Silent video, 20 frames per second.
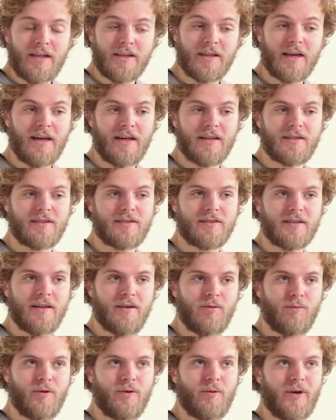Yeah, it's, uh,
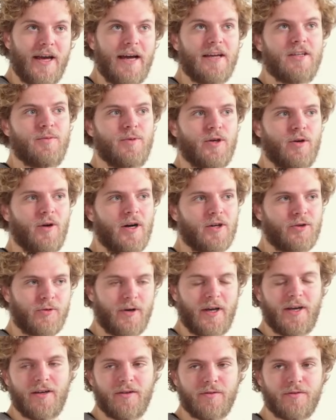we had to be quite
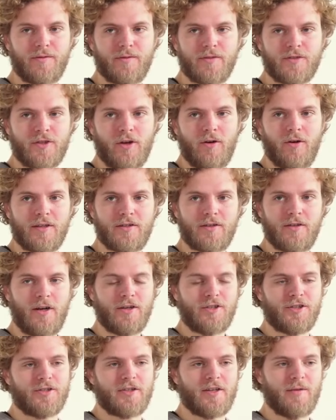creative. So it's
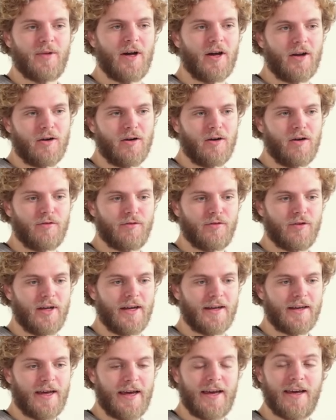not just a matter of
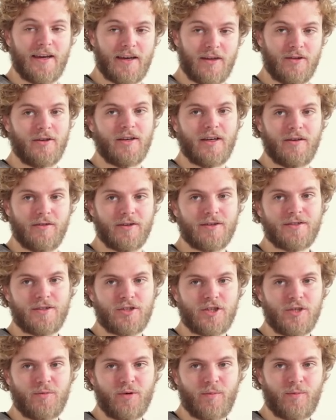like, hey, can you give us a
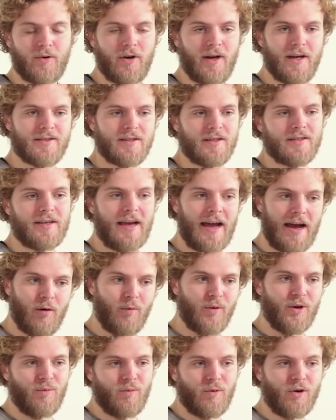cheaper price? It's how
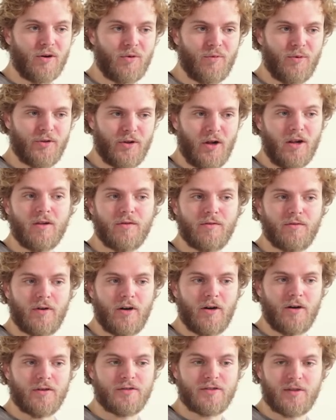we work with all of
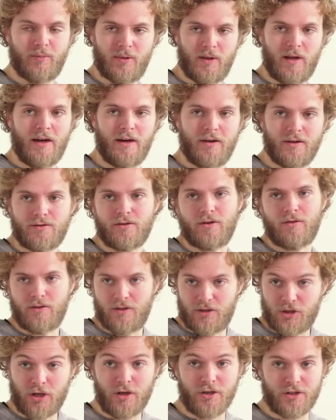our suppliers or
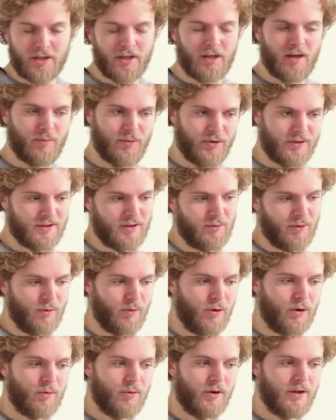the charging companies that we
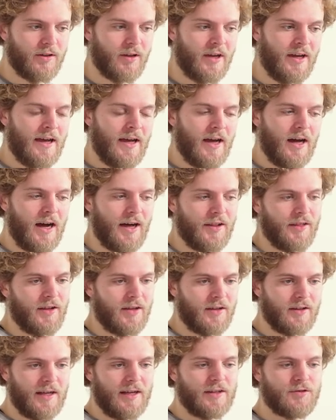work with. I
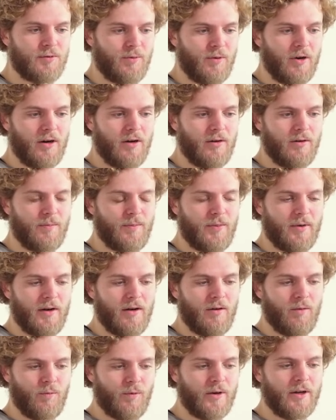think that's where
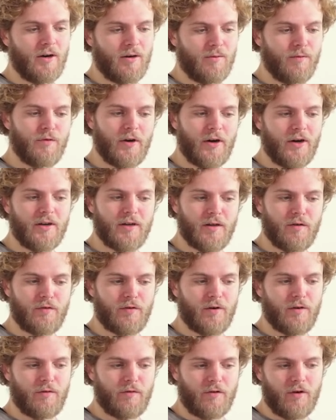we are very
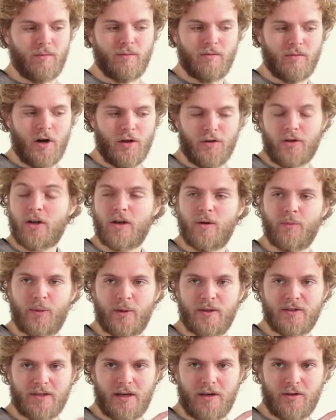different from other
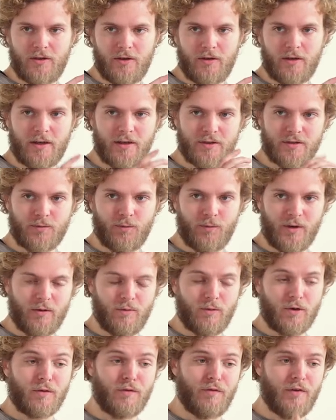companies out there, because we
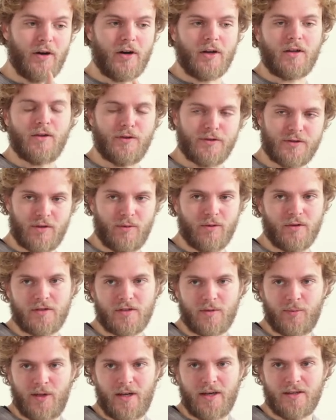work very closely with the
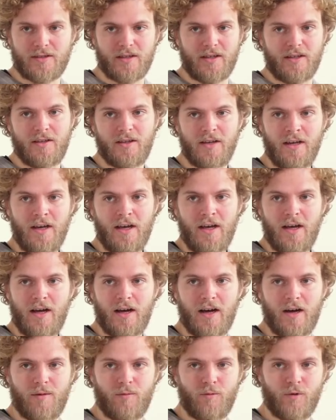supply side.
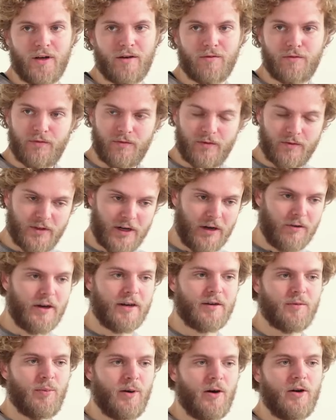Um, we have
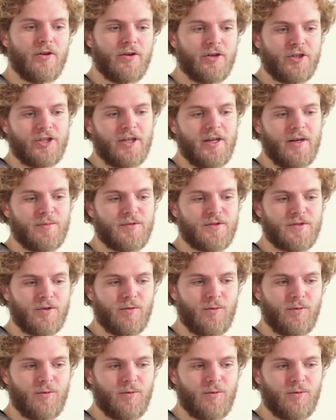direct partnerships.